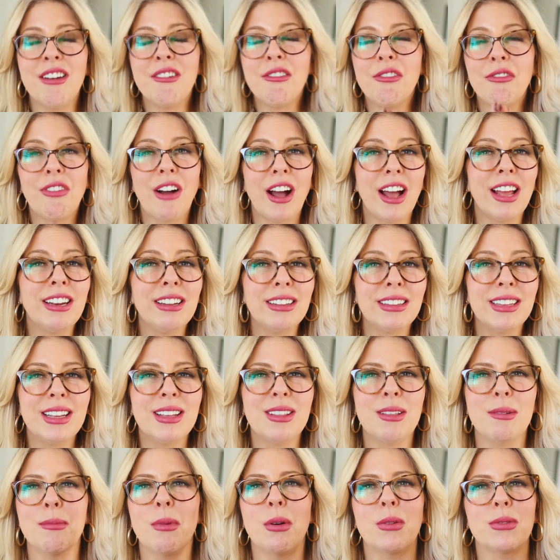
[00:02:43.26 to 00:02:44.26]
then
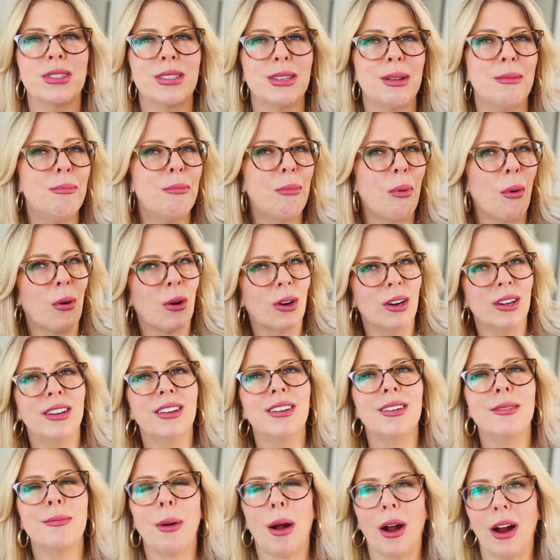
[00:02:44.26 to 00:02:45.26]
finally, the most
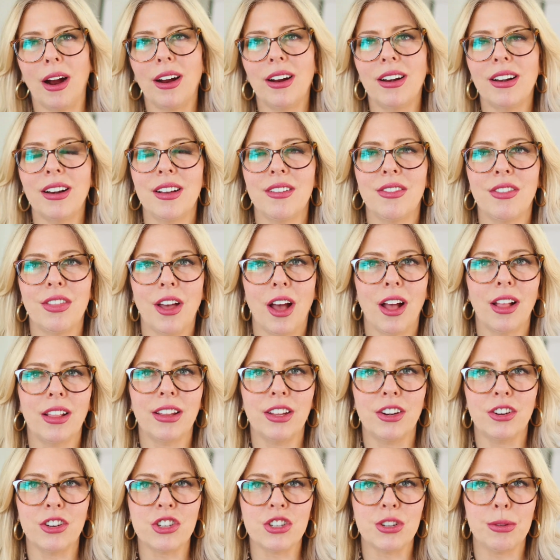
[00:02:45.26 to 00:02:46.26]
important part of thought
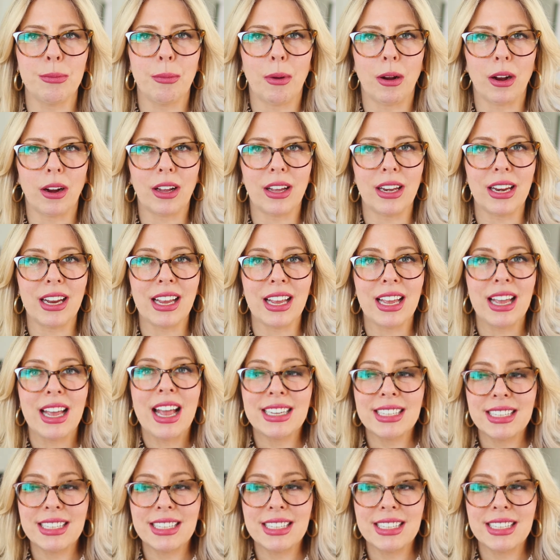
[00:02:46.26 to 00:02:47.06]
leadership marketing